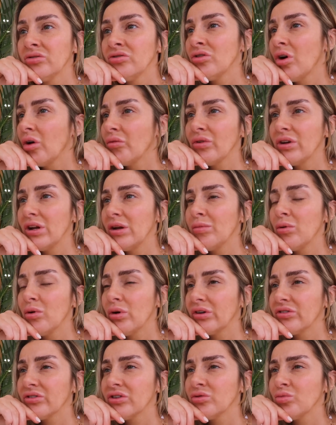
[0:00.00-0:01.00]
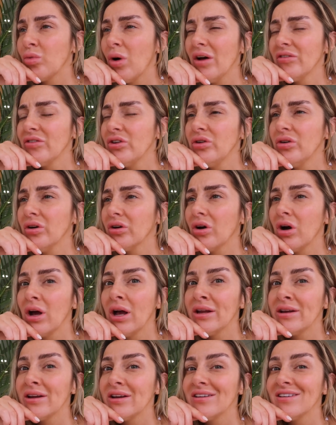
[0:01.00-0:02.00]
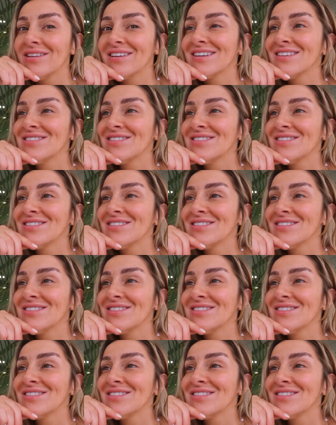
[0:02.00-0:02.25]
Not really, poor excuse. Why do you not have a headache?